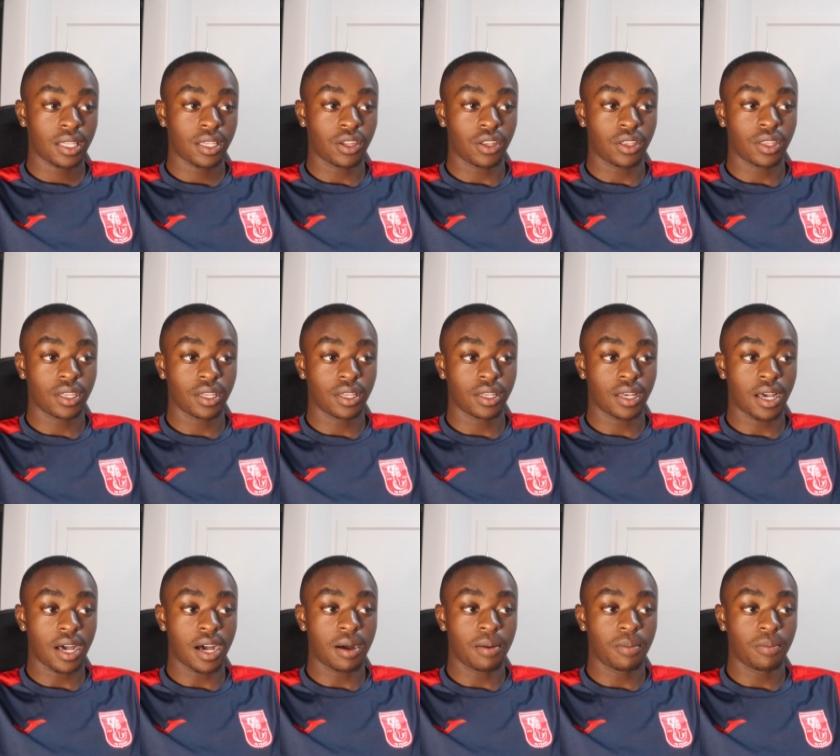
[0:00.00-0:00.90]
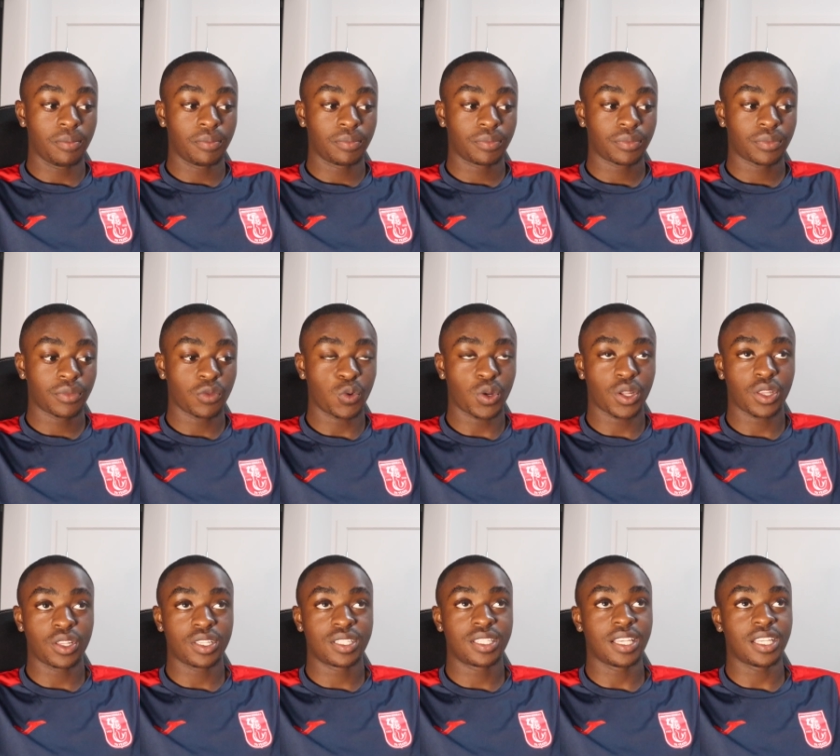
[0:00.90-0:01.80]
you know, the what are
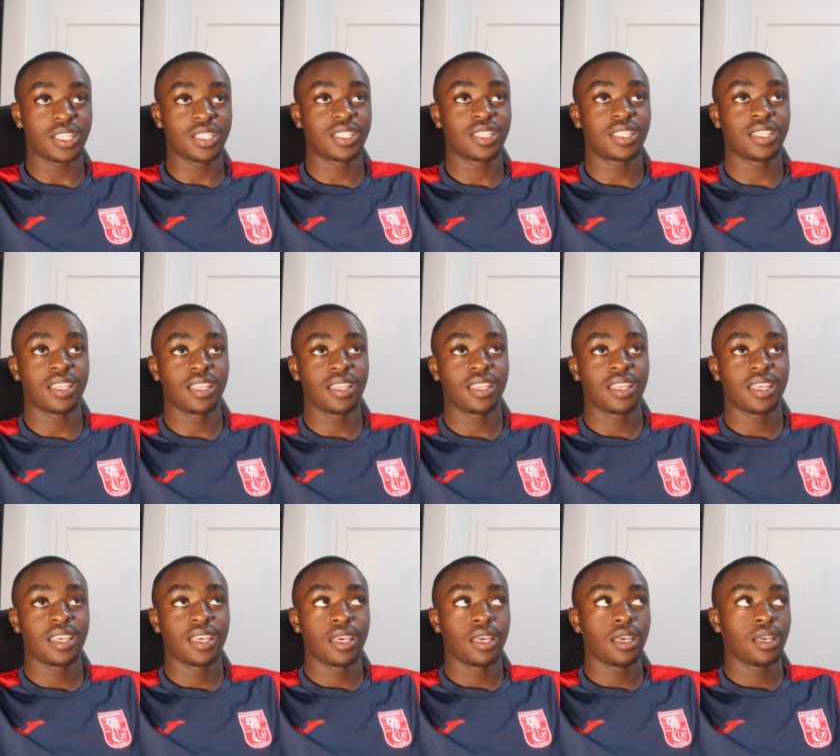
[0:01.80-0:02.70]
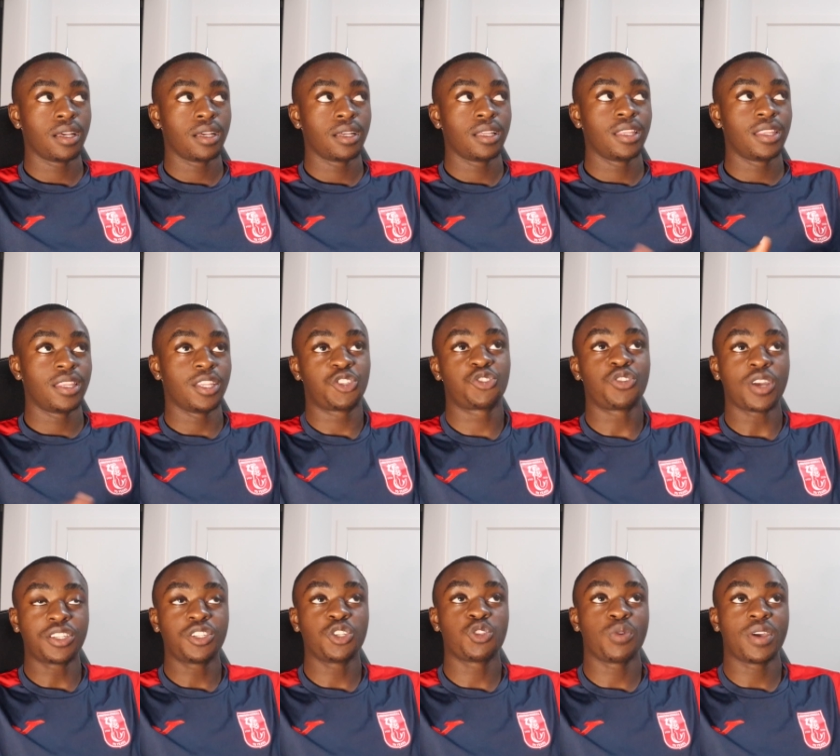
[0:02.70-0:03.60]
those things, the
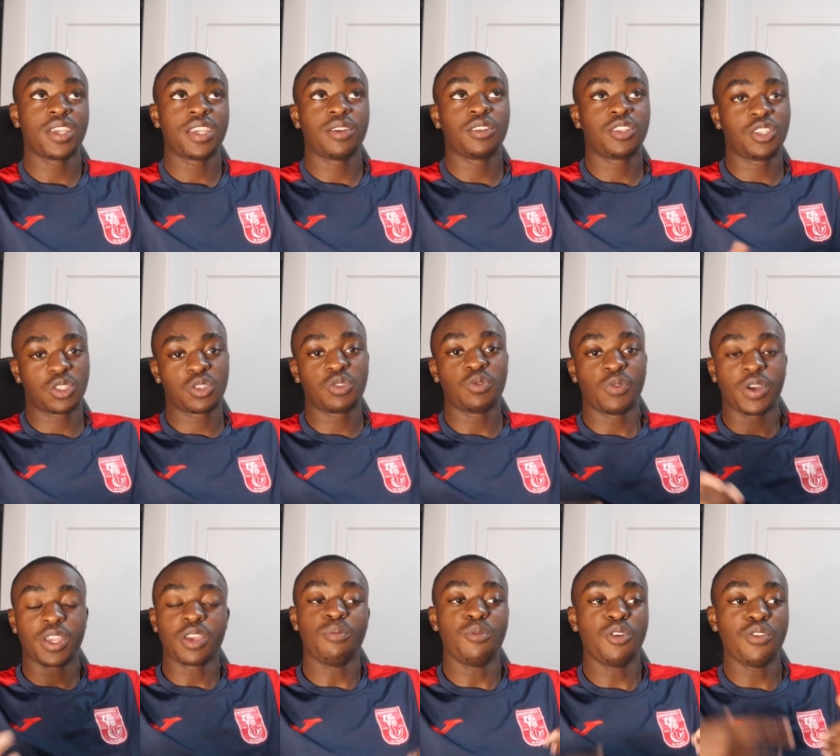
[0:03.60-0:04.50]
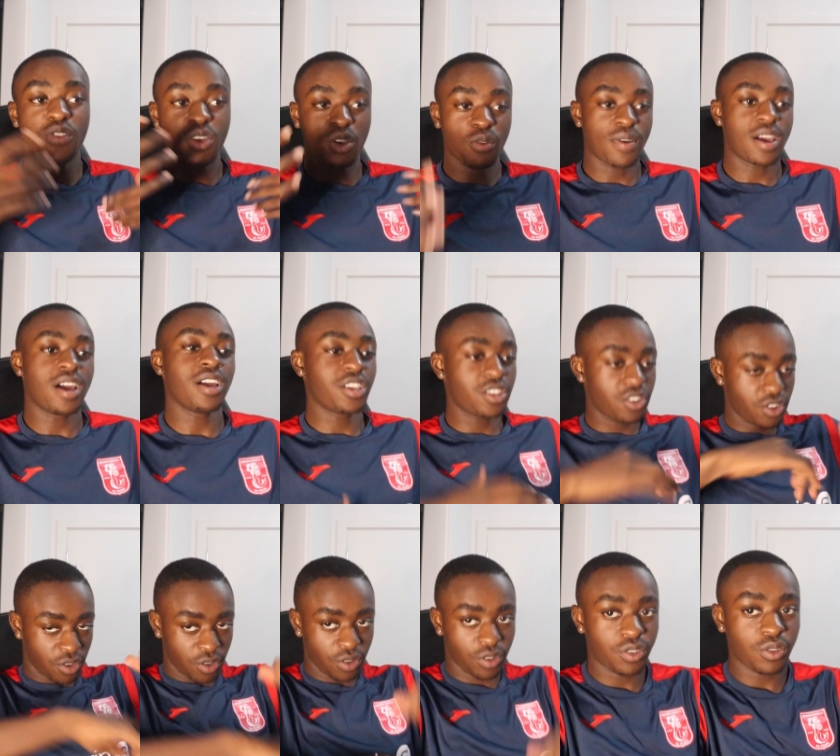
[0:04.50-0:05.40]
stretches where you're just, where you're moving around, you
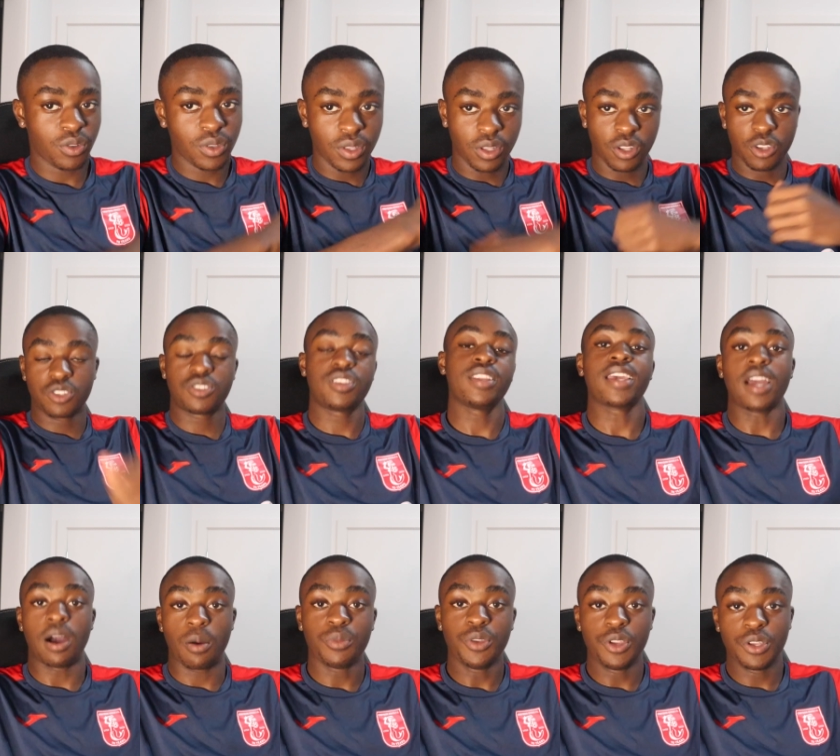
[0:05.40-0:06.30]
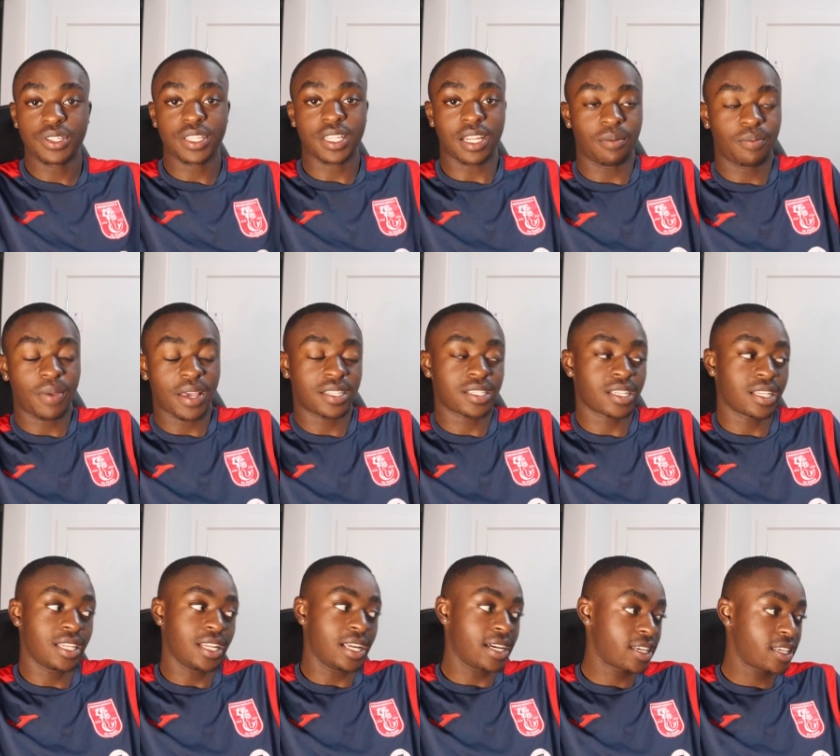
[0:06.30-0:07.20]
know, doing loosening up,
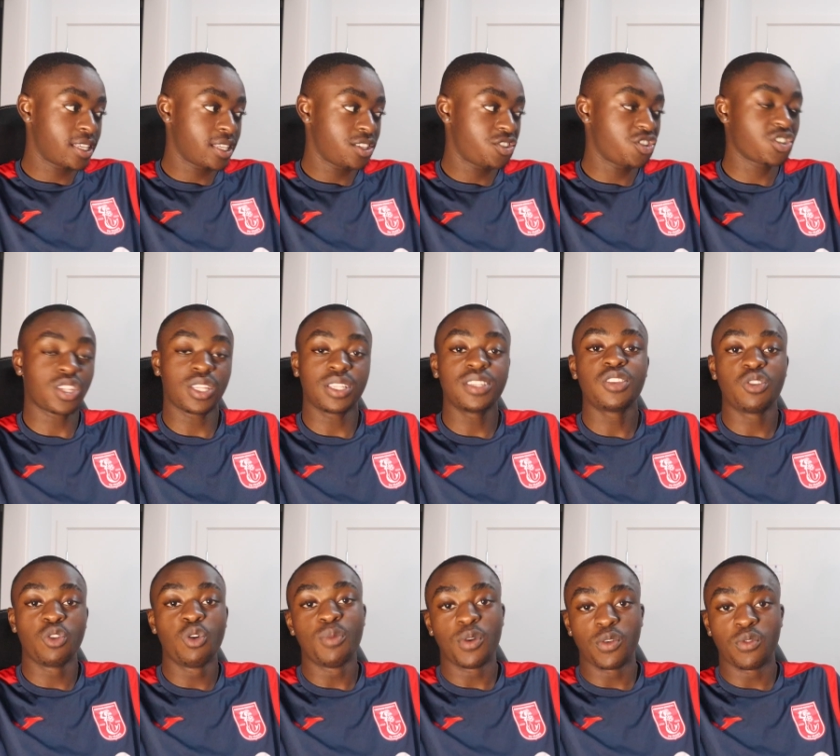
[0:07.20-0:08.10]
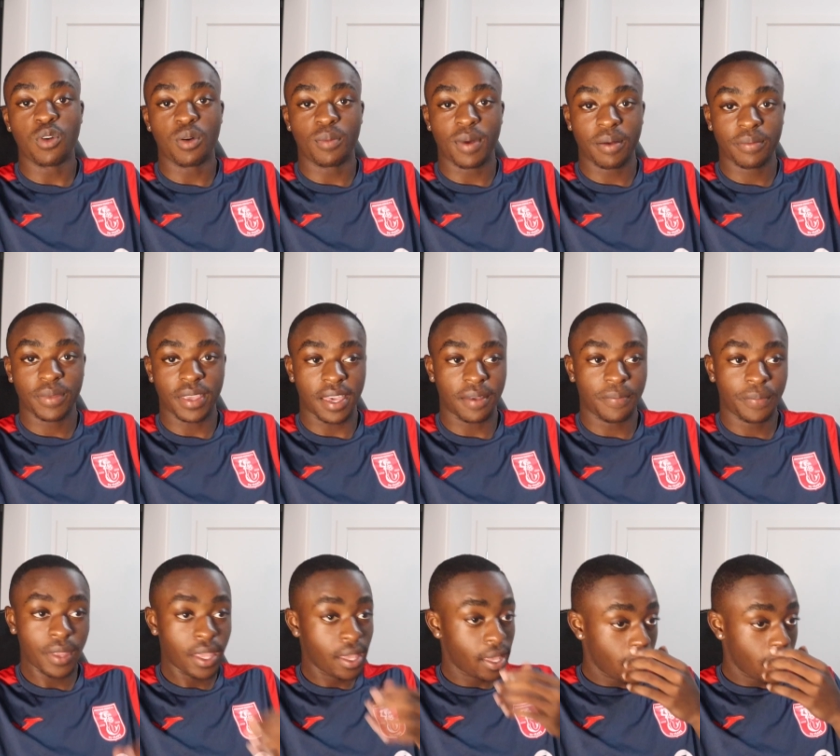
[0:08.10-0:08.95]
basically like just a normal warm-up. Yeah.